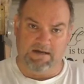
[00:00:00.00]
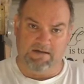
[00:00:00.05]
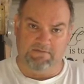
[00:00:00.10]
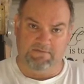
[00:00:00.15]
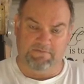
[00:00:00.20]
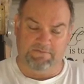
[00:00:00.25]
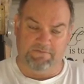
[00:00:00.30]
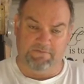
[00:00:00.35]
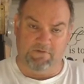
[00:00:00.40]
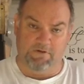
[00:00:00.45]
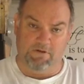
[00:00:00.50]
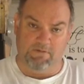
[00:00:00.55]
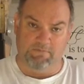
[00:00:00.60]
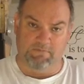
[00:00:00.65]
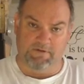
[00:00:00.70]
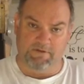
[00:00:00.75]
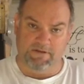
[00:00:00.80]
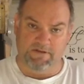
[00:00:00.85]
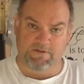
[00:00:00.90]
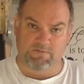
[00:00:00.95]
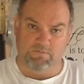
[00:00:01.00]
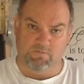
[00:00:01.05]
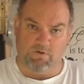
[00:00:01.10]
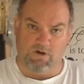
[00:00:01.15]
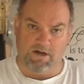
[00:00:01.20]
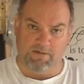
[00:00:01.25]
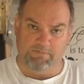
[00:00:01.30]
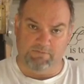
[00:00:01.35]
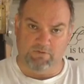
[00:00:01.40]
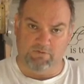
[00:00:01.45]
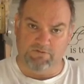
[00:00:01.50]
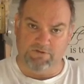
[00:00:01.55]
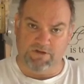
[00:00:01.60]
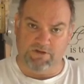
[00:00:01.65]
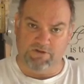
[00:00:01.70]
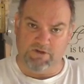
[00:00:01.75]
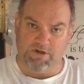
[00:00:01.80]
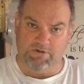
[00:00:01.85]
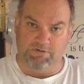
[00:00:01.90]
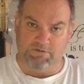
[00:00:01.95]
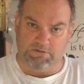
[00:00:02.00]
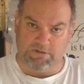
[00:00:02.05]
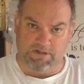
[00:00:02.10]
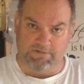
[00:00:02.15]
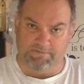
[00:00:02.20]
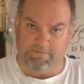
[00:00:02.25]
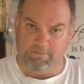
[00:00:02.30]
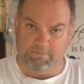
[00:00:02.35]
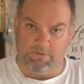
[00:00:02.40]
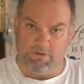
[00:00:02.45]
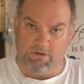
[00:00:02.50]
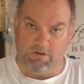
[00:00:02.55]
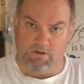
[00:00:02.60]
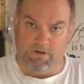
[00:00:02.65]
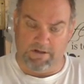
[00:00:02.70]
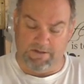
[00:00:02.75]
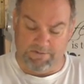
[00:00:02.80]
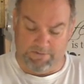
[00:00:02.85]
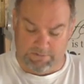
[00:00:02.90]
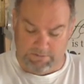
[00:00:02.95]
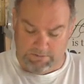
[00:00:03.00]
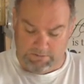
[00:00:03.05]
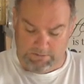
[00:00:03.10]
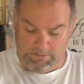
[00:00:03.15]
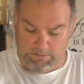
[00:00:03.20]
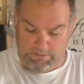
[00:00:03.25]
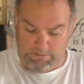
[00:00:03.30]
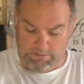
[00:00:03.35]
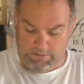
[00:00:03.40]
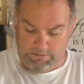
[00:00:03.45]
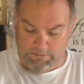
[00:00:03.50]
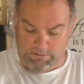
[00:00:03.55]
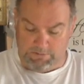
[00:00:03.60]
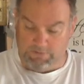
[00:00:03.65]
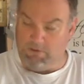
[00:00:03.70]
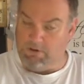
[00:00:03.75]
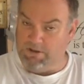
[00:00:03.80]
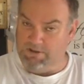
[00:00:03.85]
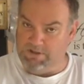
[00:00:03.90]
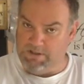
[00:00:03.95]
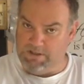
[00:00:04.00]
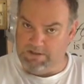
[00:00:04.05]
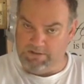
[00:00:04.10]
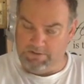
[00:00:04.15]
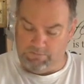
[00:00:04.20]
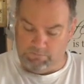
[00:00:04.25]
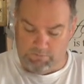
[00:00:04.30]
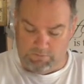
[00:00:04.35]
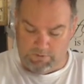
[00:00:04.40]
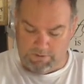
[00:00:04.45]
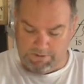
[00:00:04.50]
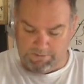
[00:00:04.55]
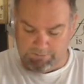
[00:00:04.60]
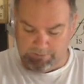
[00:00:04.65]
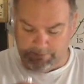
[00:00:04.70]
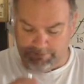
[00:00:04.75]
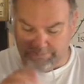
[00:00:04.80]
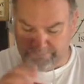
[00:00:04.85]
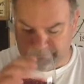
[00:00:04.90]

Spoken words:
from this wine, but also generally from Di Genders wines.